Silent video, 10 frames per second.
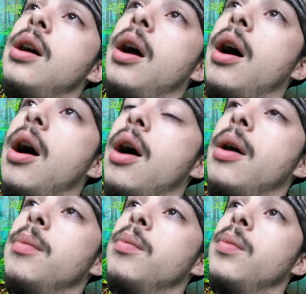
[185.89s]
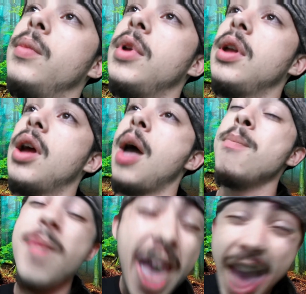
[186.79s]
I
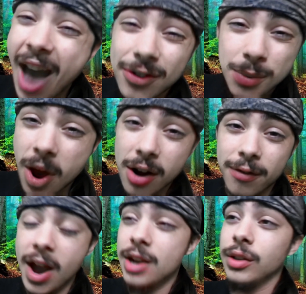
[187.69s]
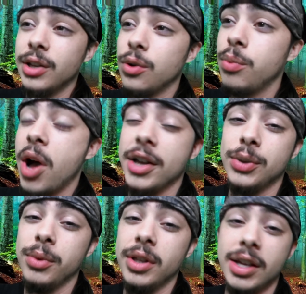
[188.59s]
may have to modify it a little,
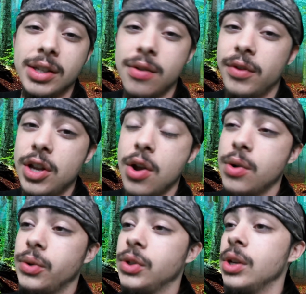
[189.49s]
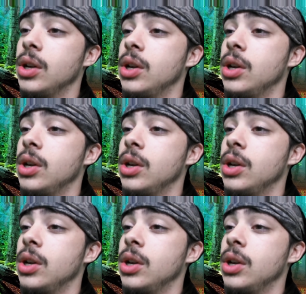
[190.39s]
possibly lessen the videos